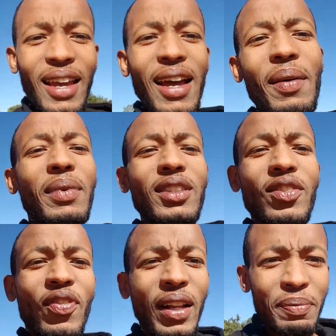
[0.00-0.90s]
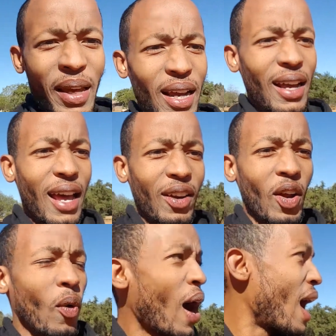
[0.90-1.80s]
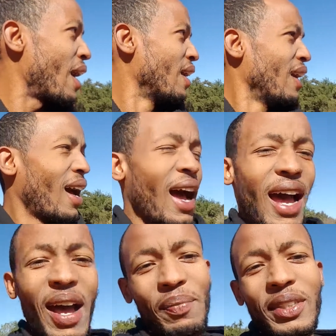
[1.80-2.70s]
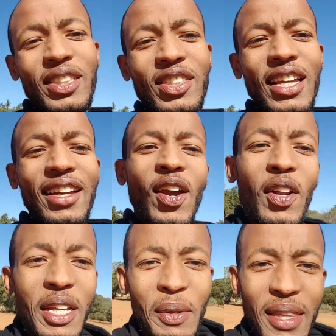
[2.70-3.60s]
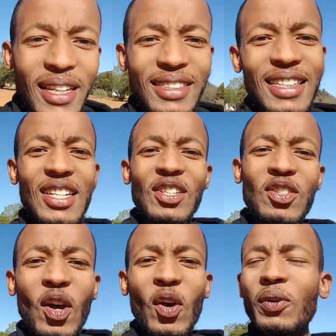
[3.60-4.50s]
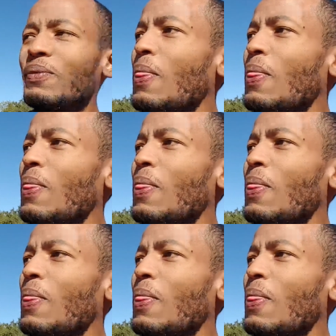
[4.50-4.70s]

It just felt better. I don't know why, but just yeah, deal with it. So